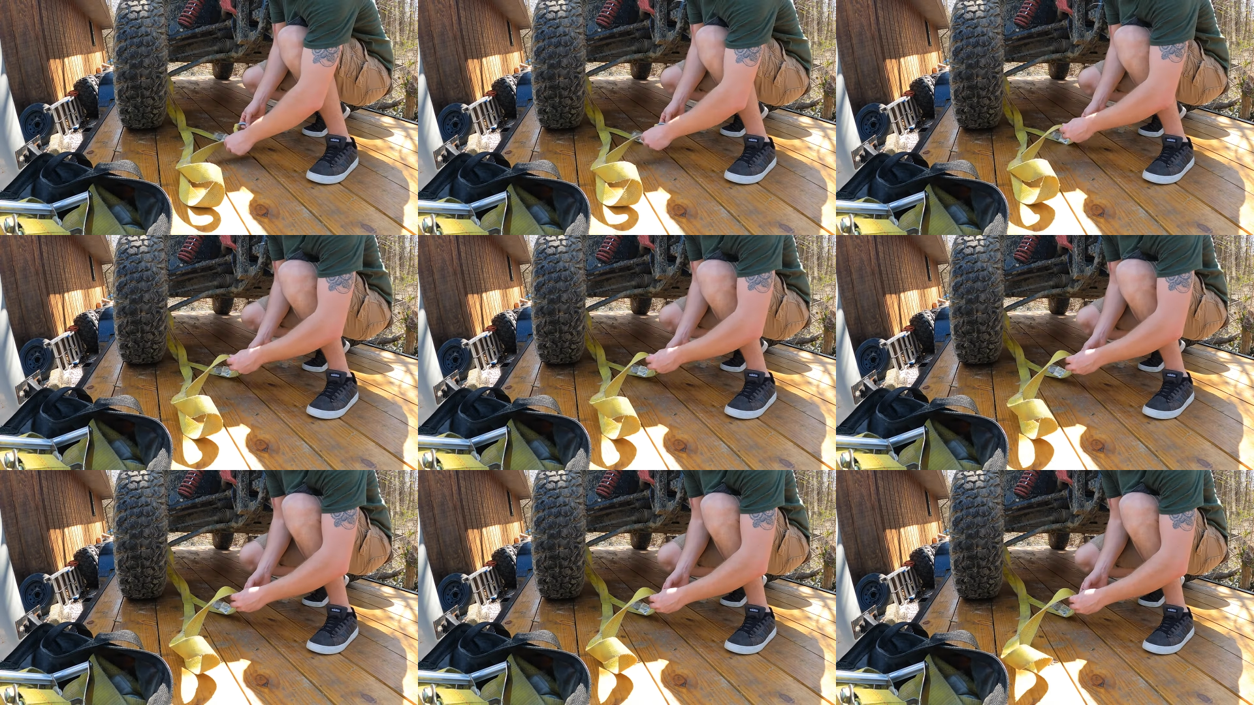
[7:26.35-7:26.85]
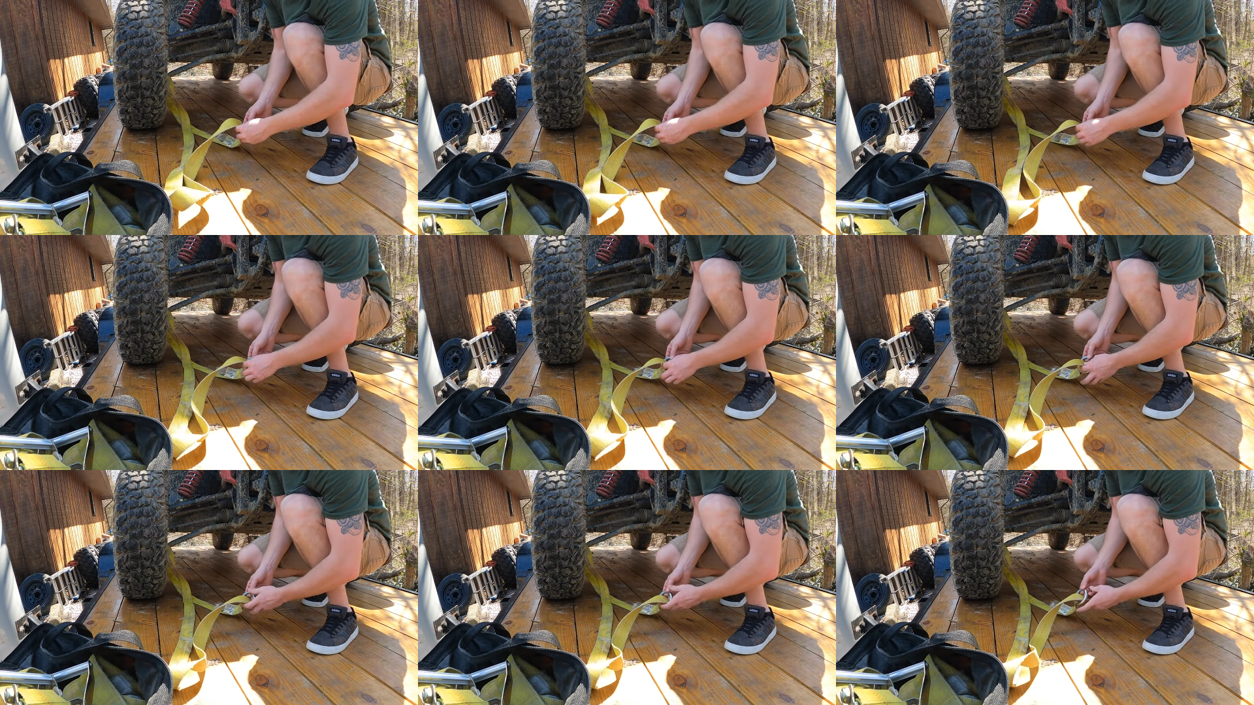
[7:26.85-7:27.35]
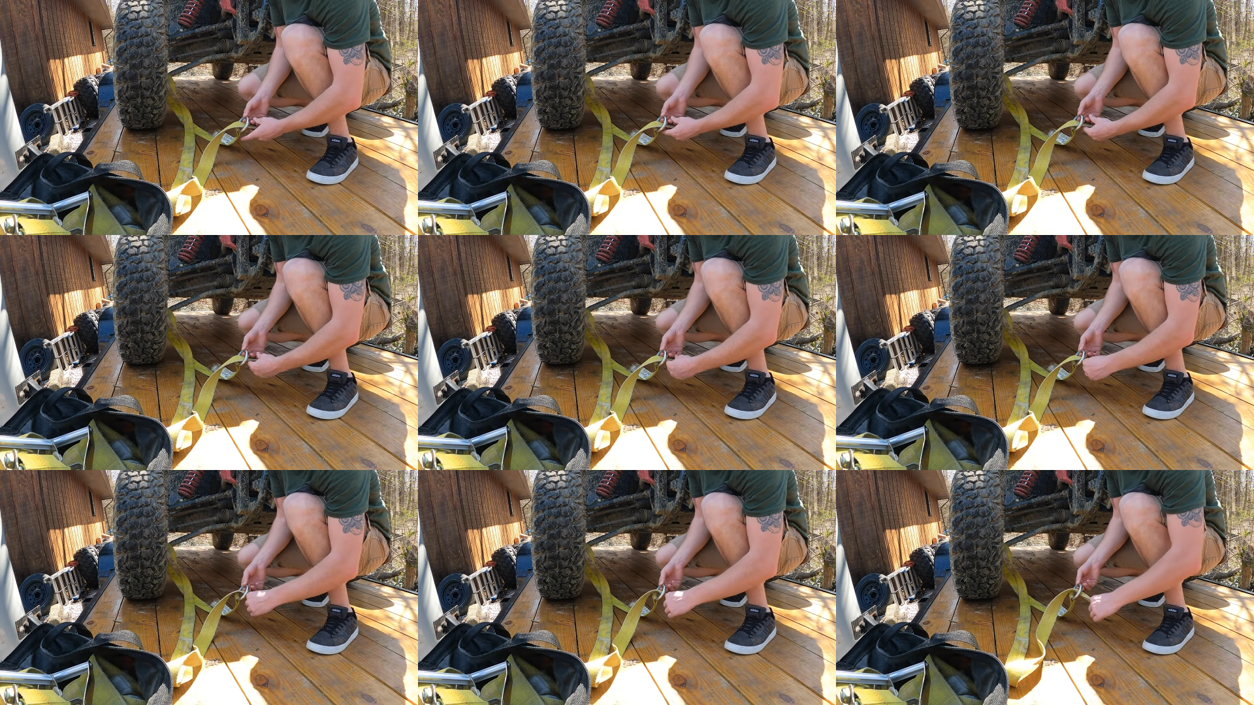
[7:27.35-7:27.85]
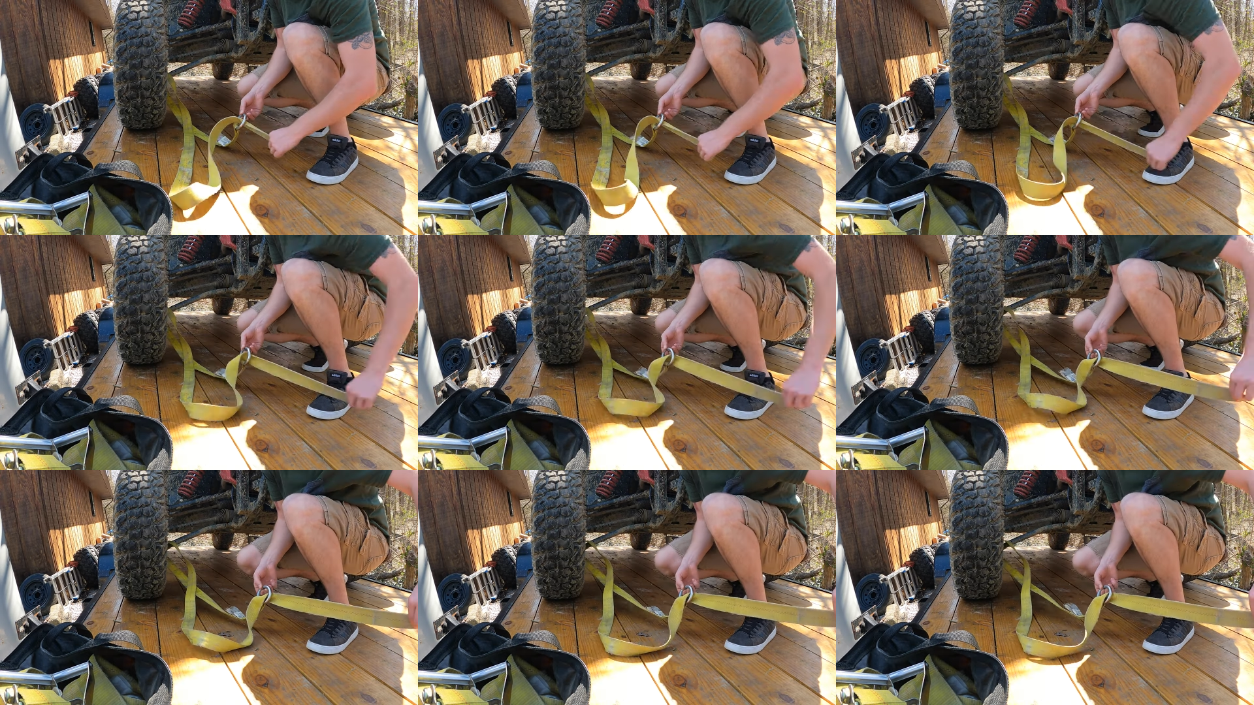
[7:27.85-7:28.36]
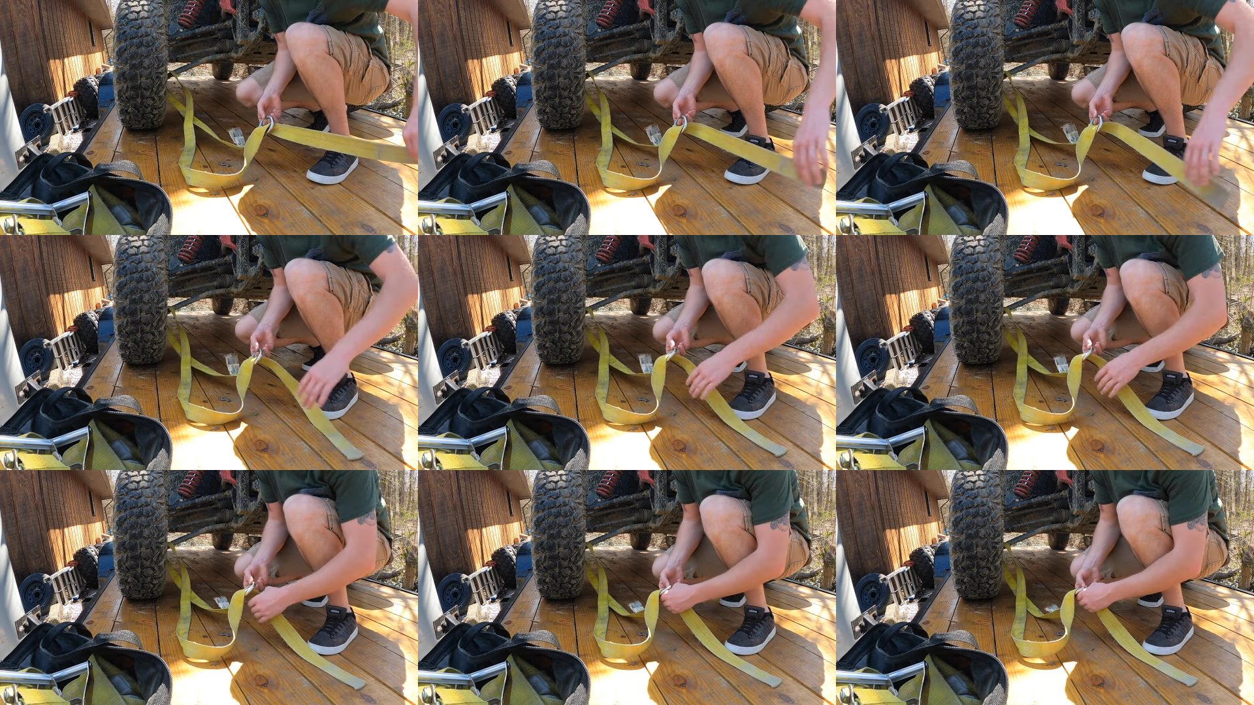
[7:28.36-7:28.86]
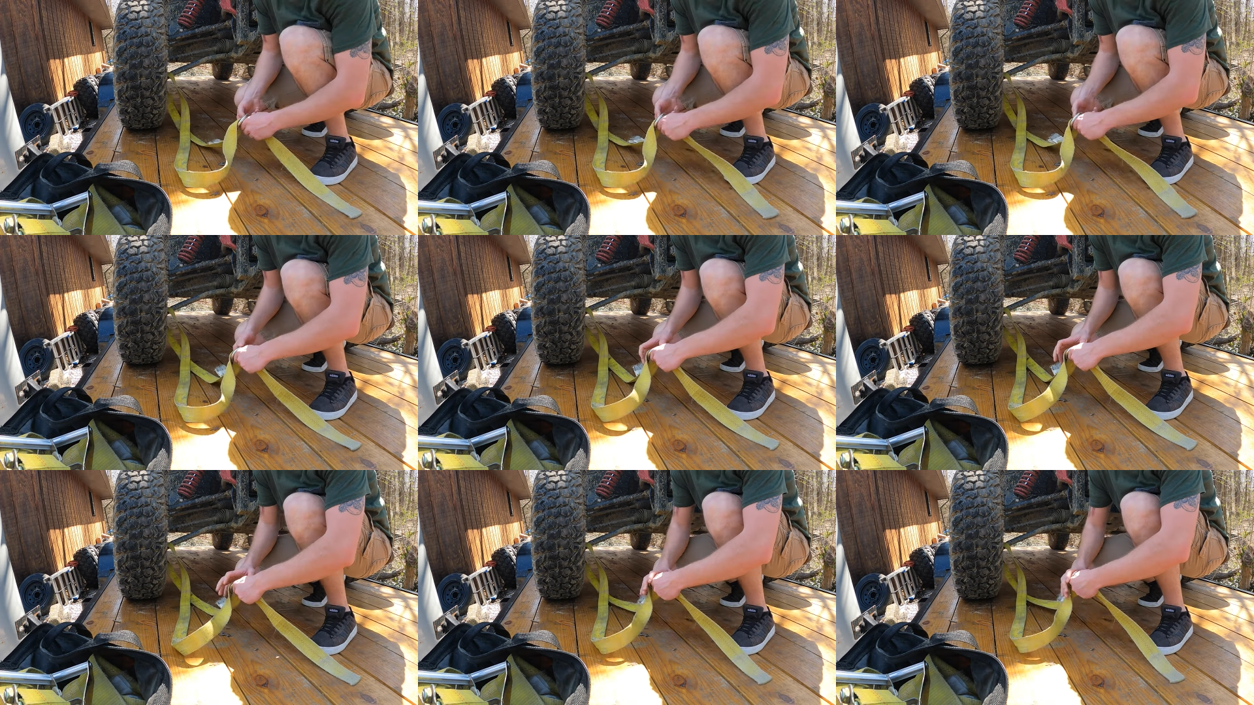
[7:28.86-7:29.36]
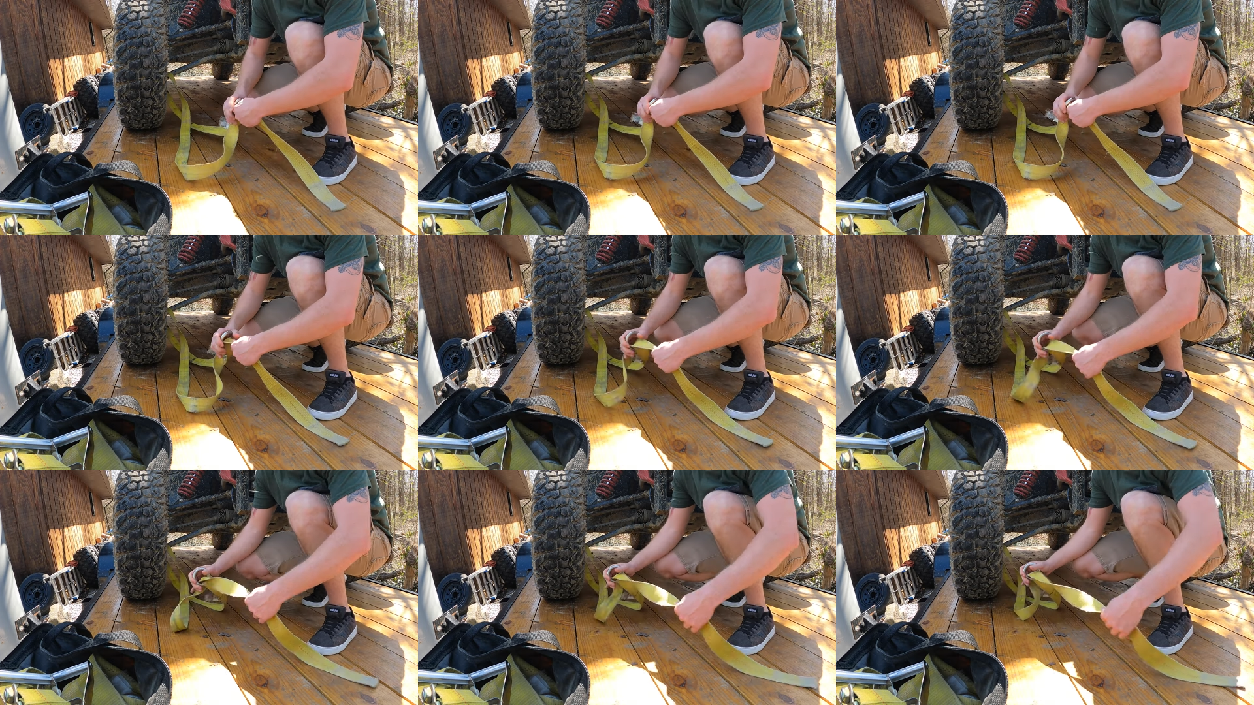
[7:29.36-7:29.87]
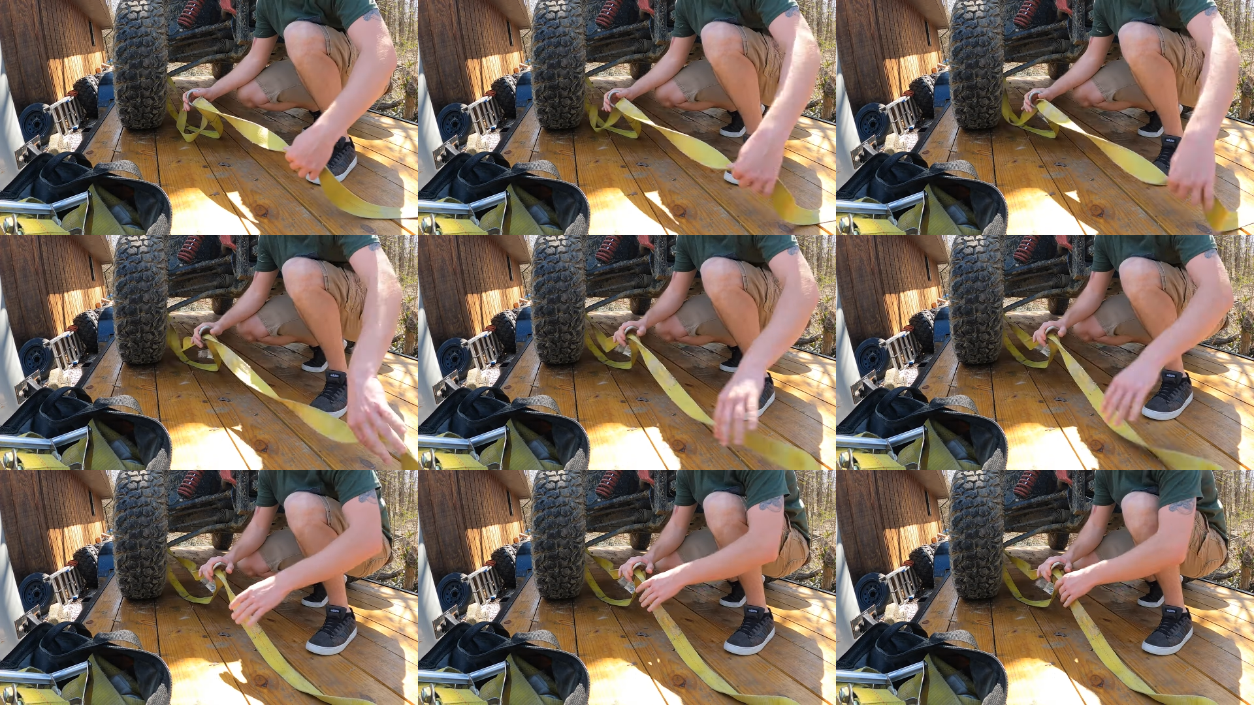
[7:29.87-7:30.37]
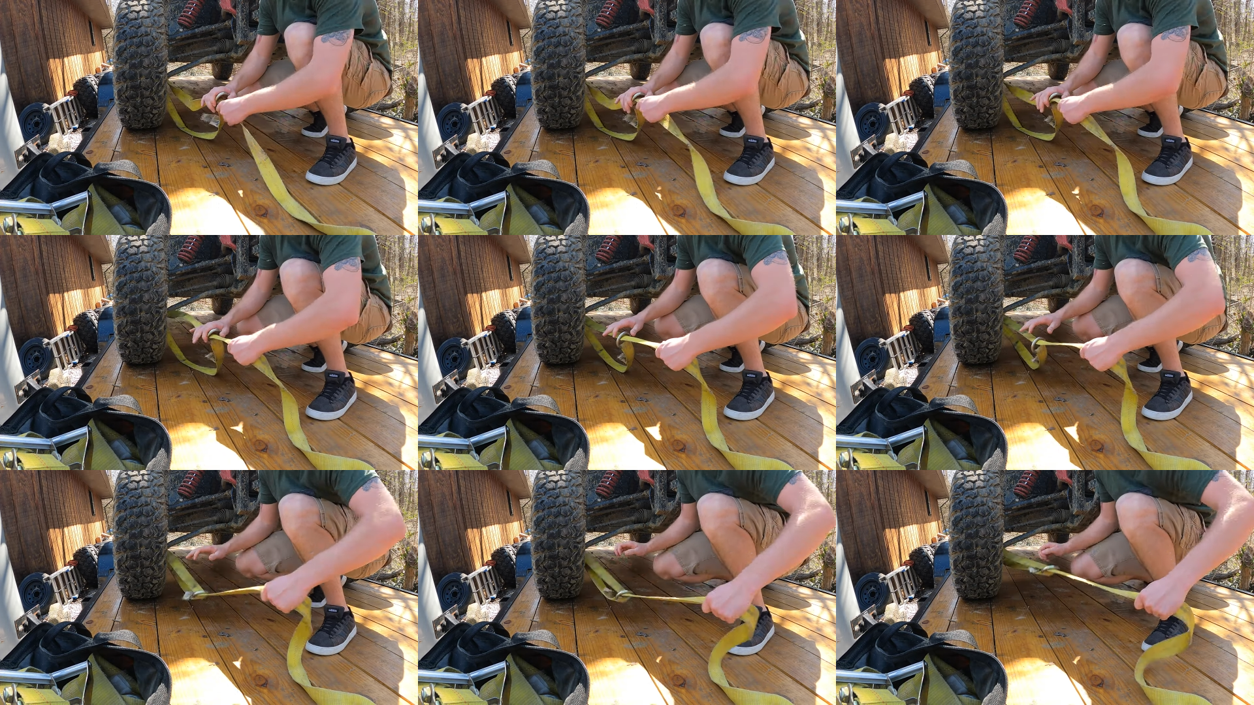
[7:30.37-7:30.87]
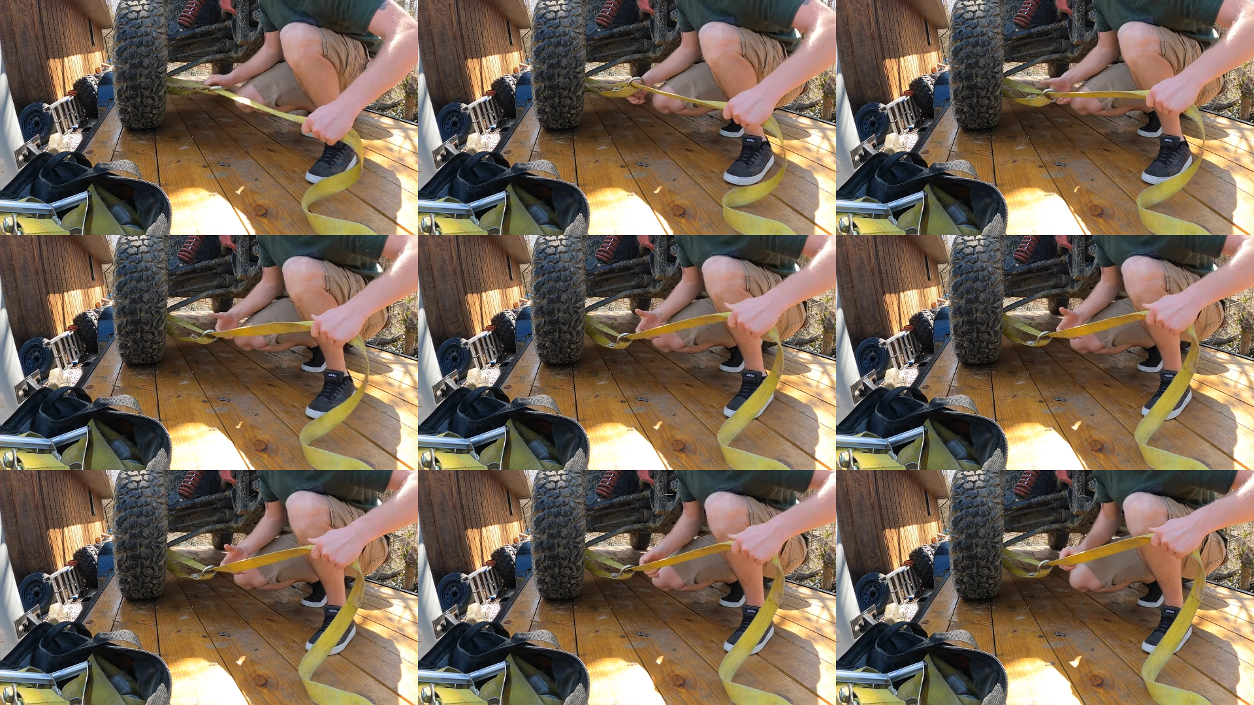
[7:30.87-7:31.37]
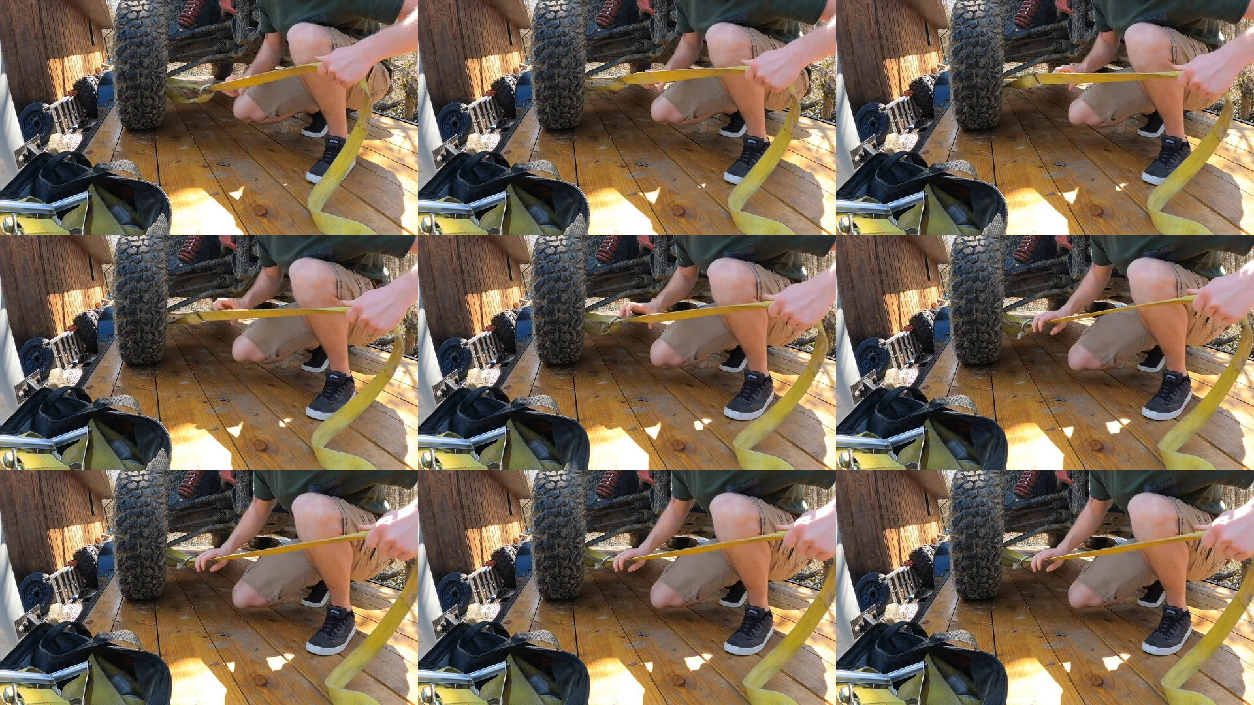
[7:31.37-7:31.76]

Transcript: [unreadable: no face in view]